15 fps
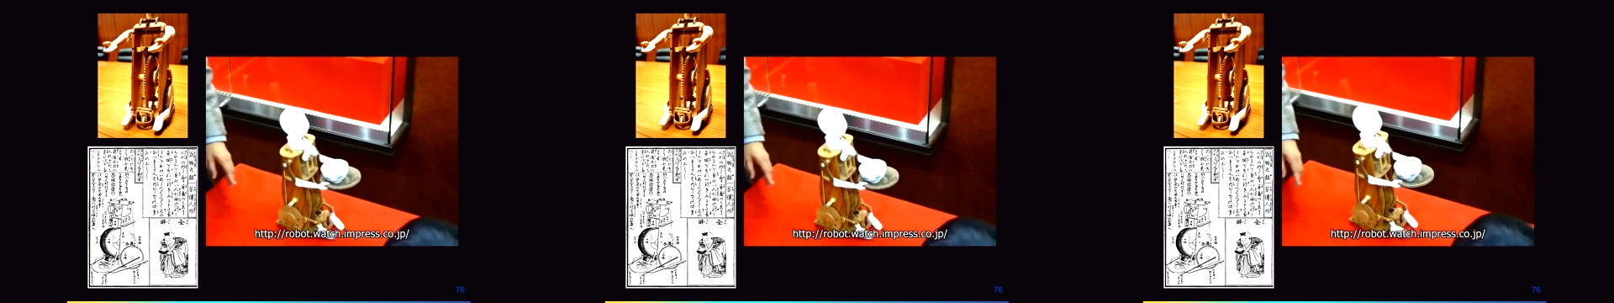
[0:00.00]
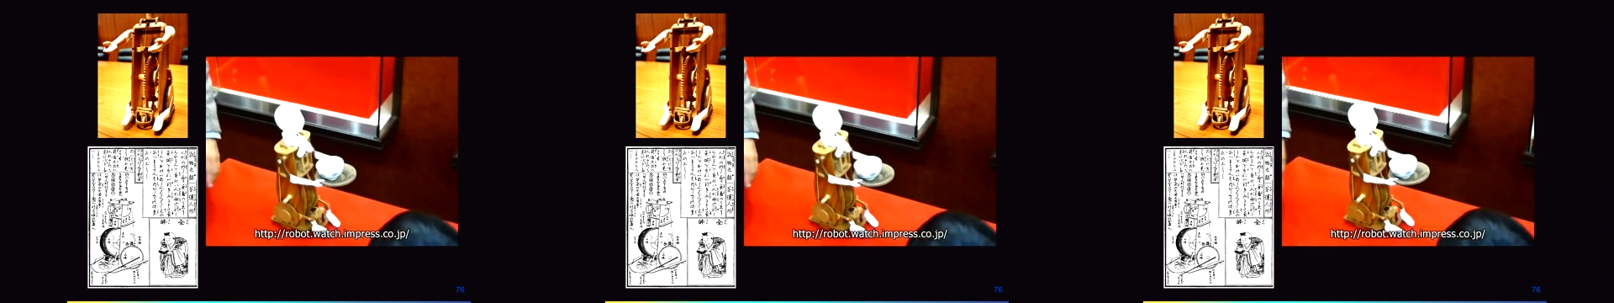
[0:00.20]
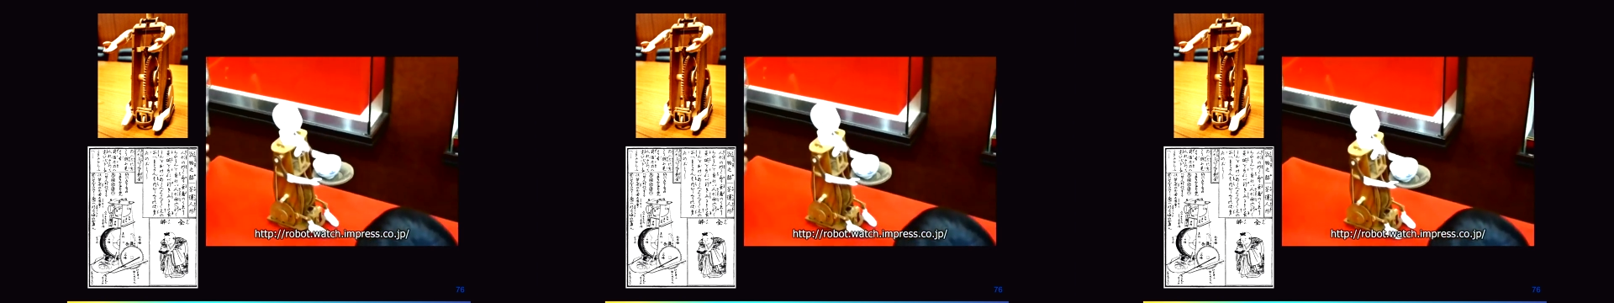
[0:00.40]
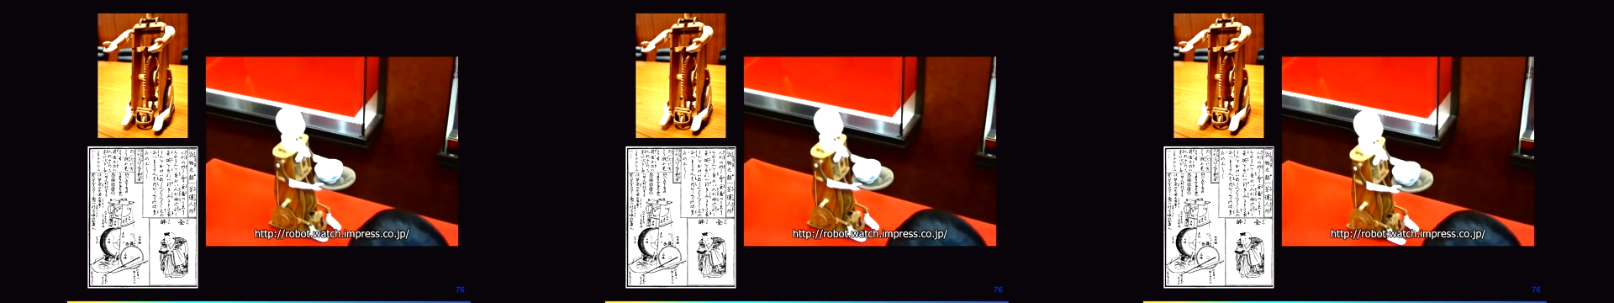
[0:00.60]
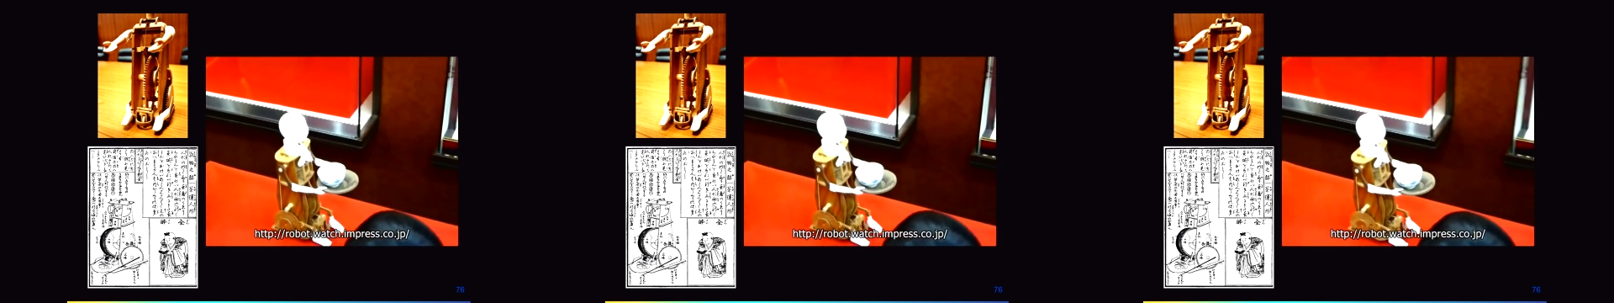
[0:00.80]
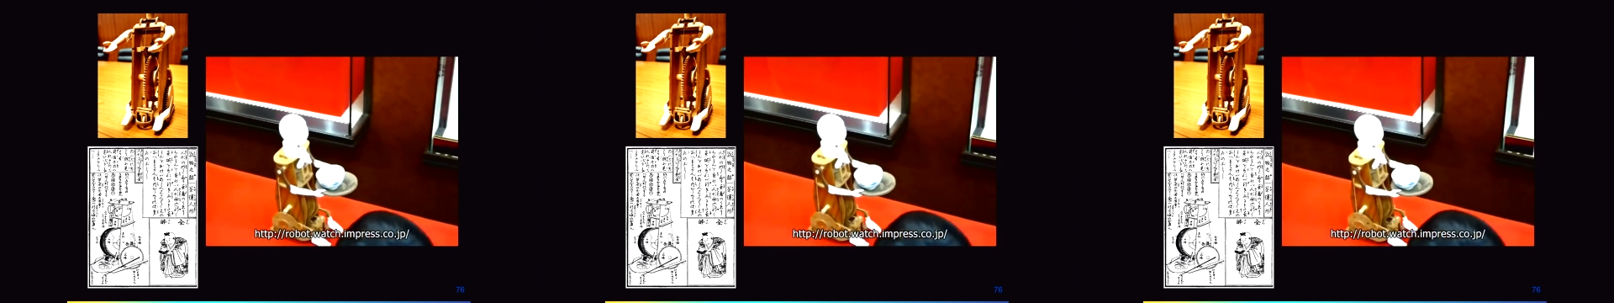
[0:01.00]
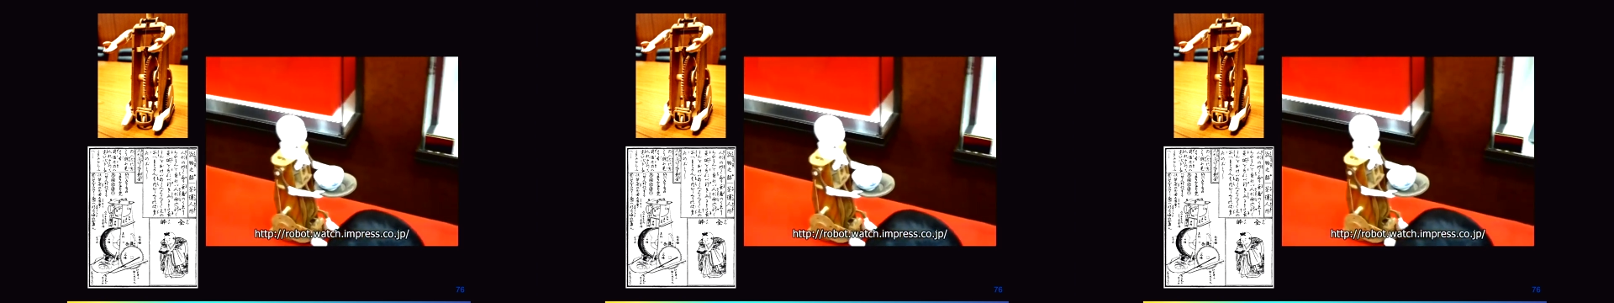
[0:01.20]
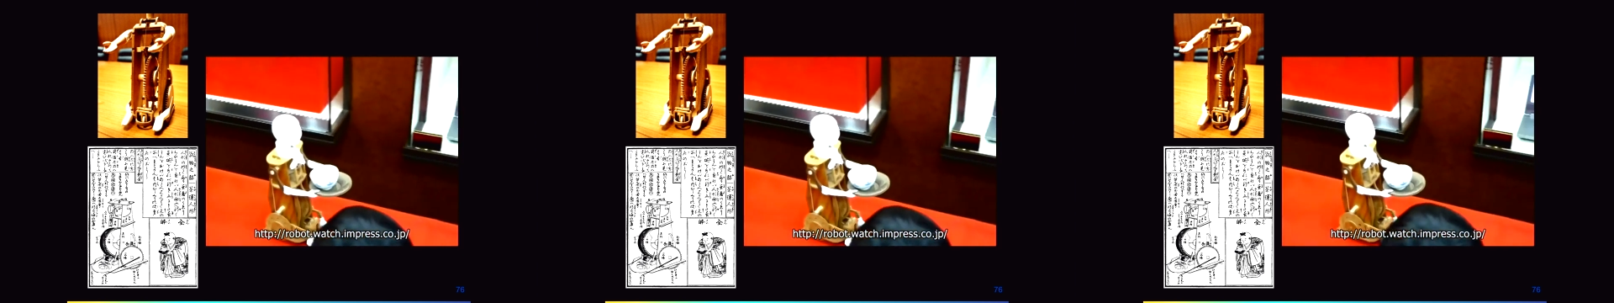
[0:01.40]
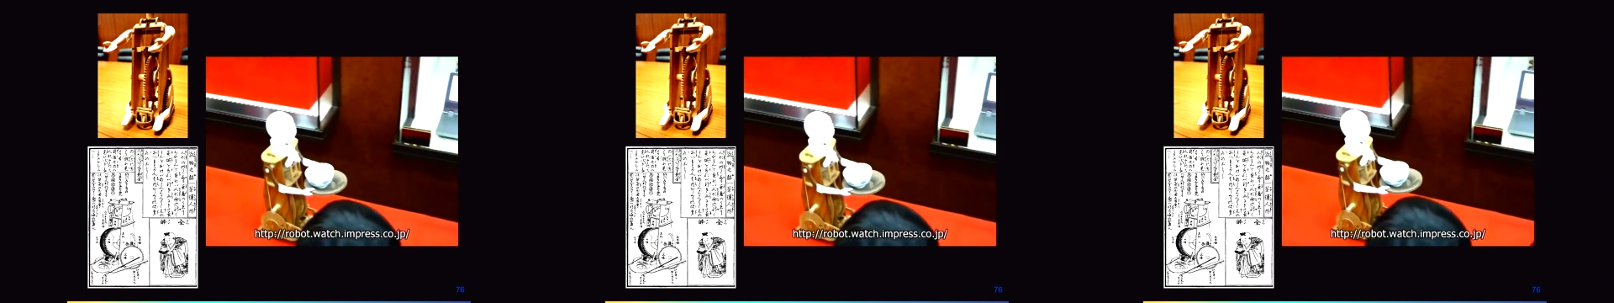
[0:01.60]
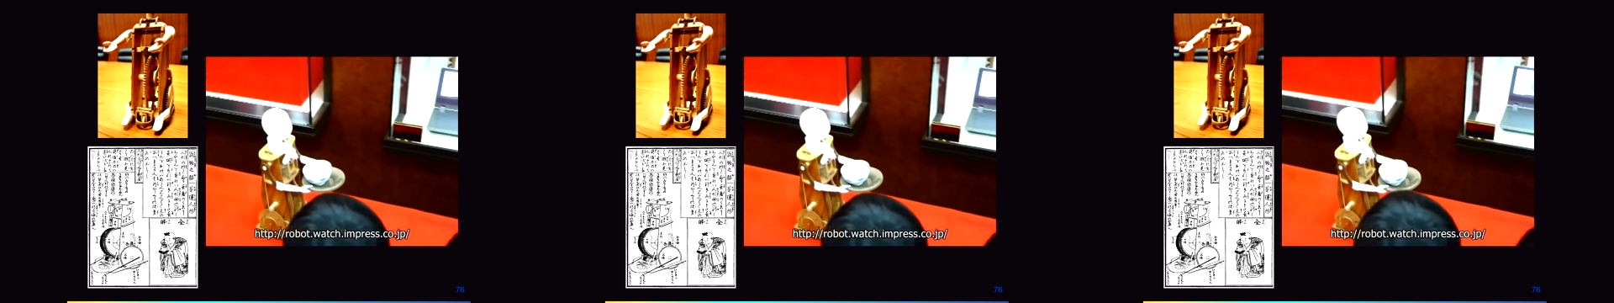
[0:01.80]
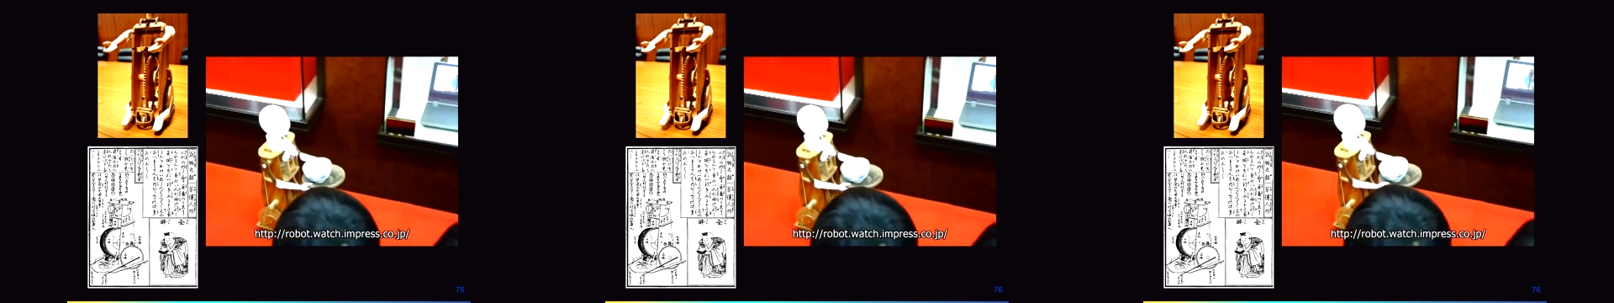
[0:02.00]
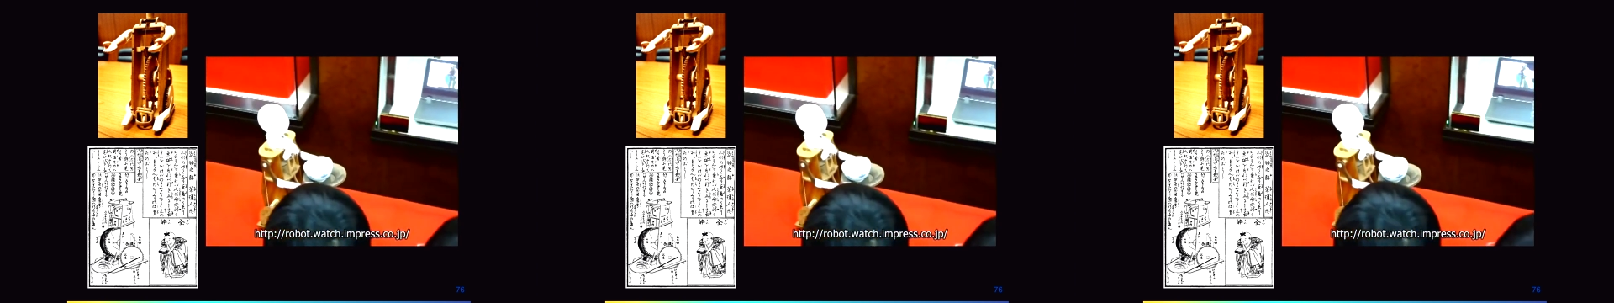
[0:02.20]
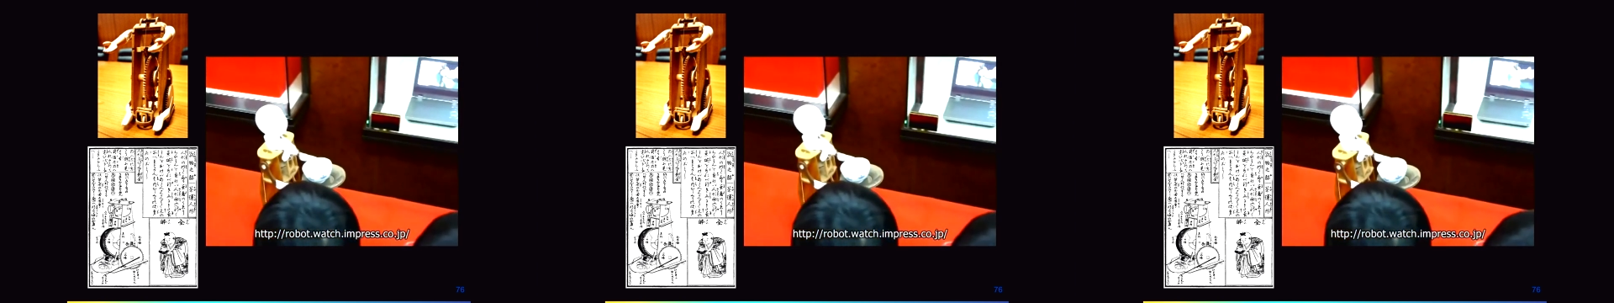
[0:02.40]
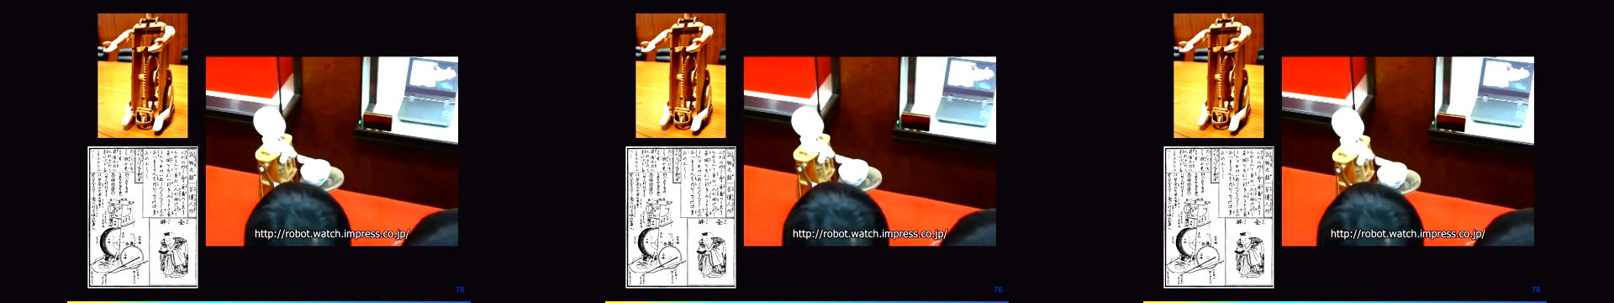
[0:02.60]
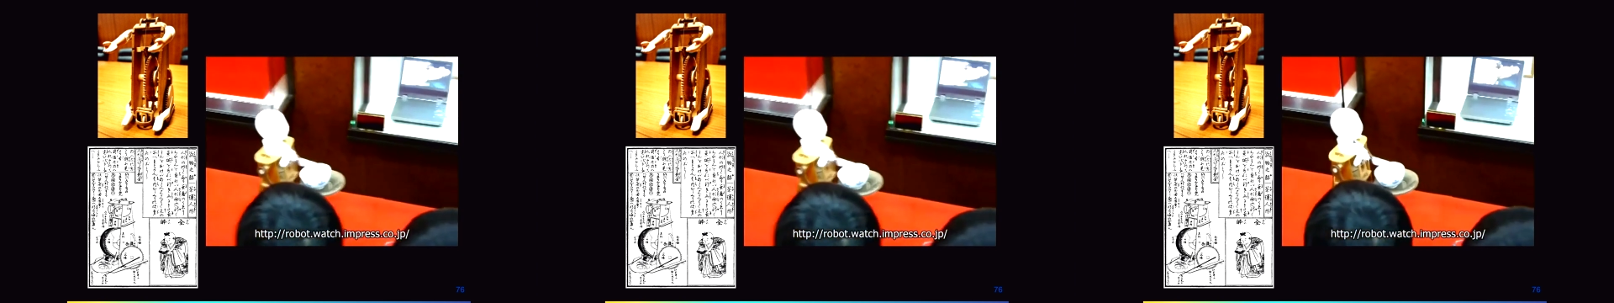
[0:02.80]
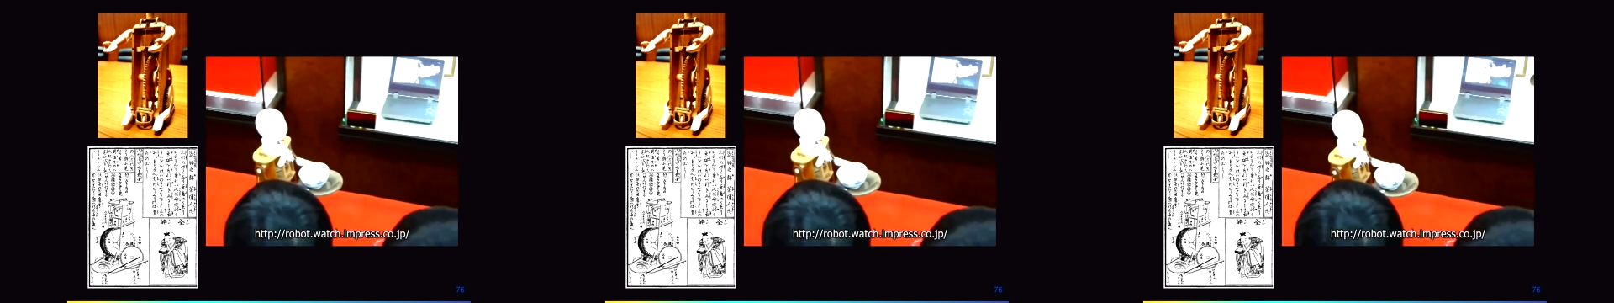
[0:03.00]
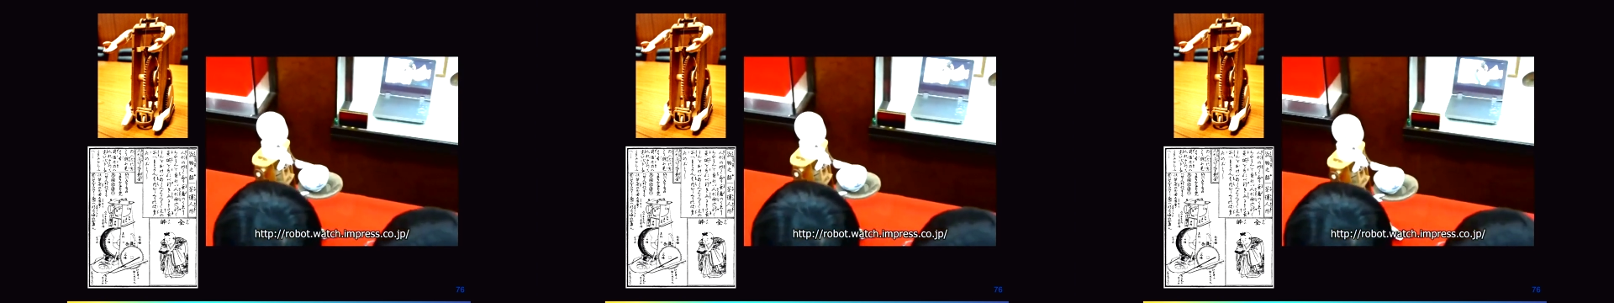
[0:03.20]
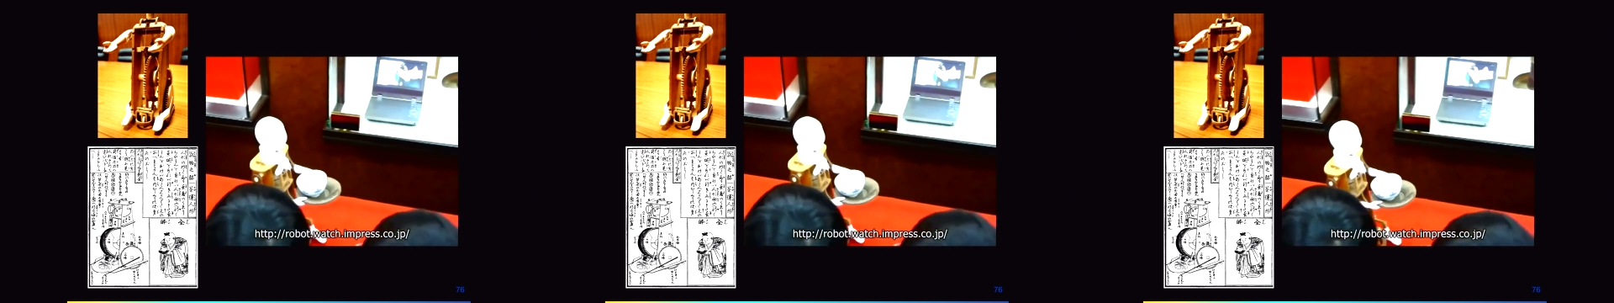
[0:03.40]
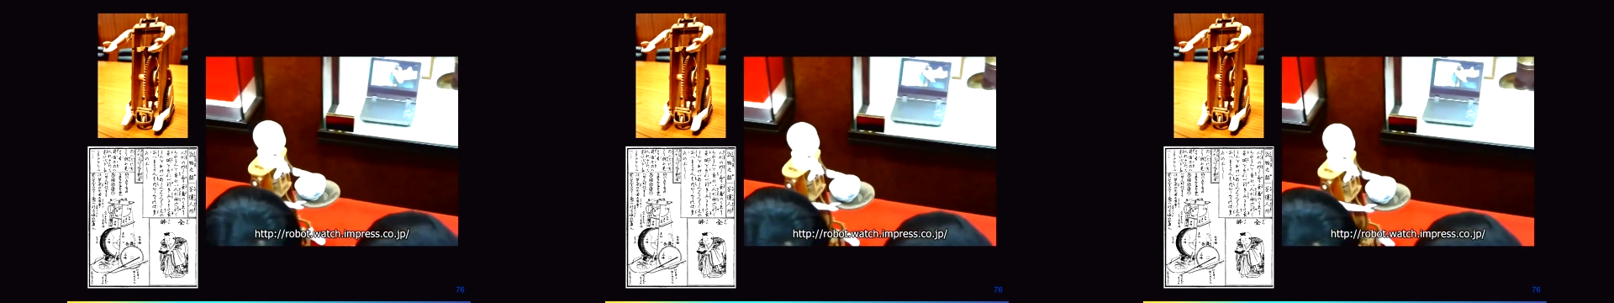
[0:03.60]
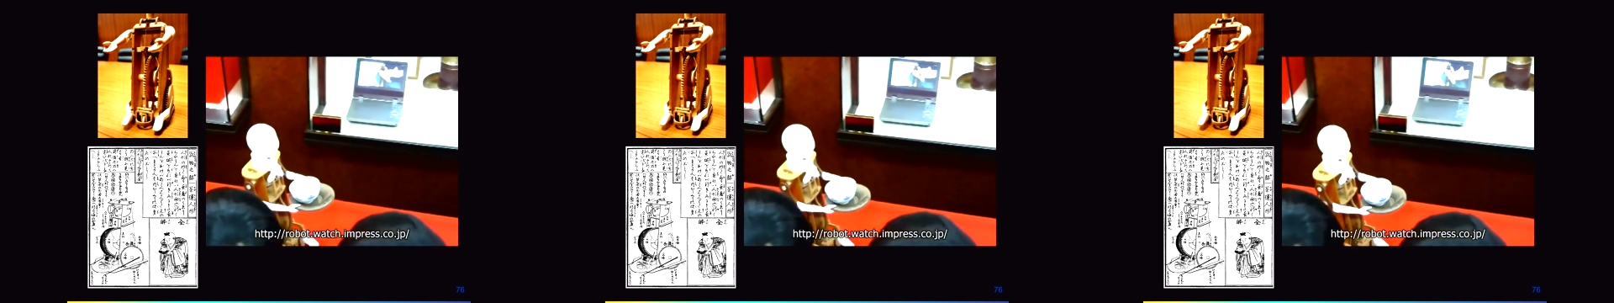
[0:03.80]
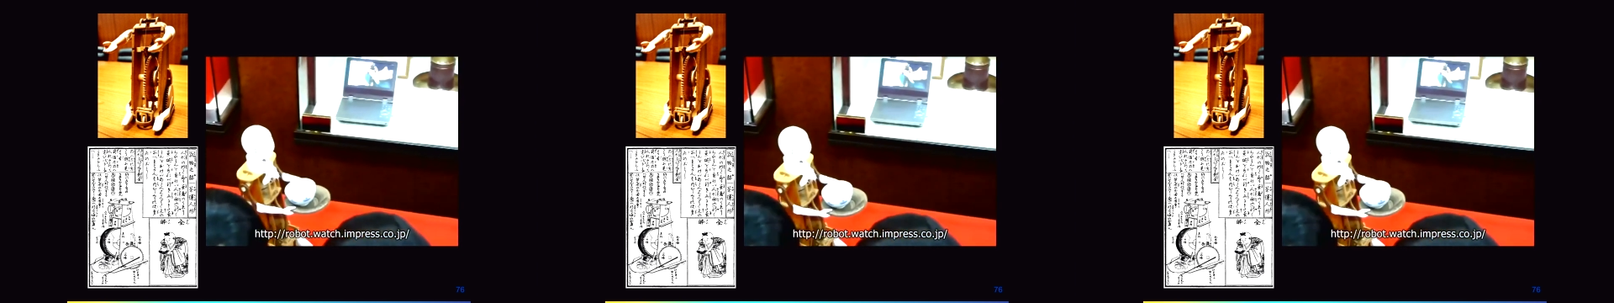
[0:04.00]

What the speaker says: [unreadable: no face in view]